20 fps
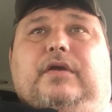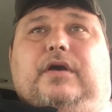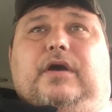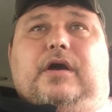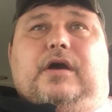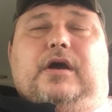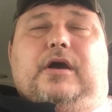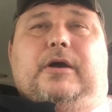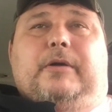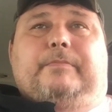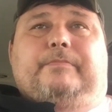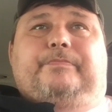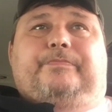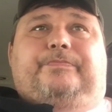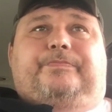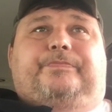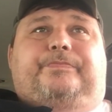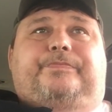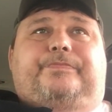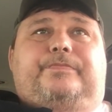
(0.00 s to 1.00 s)

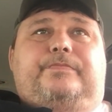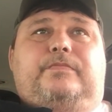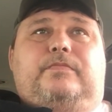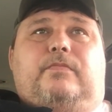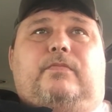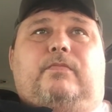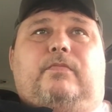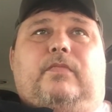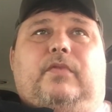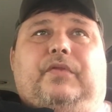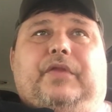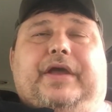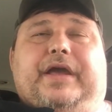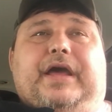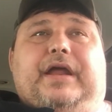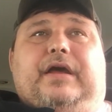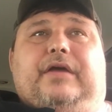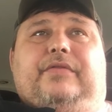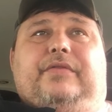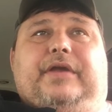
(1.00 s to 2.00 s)
They
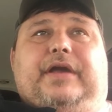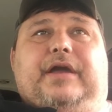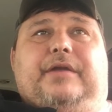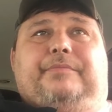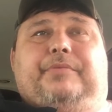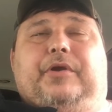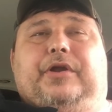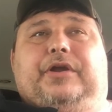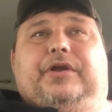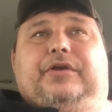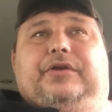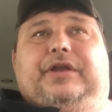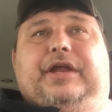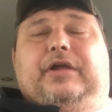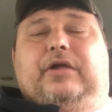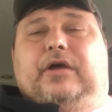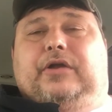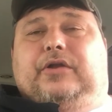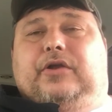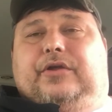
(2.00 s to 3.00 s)
got a pretty good
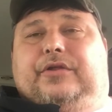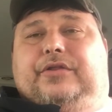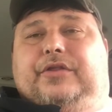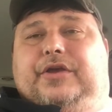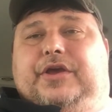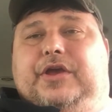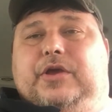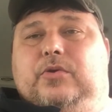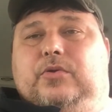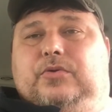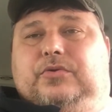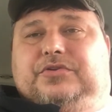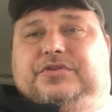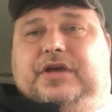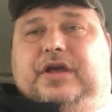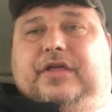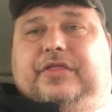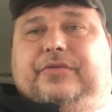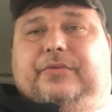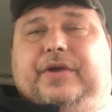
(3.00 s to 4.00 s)
deal on the Hughes
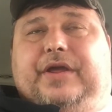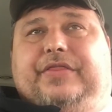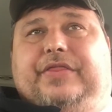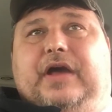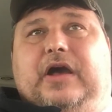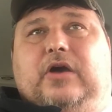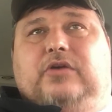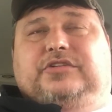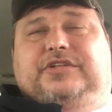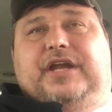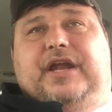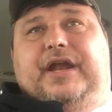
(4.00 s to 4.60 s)
3000,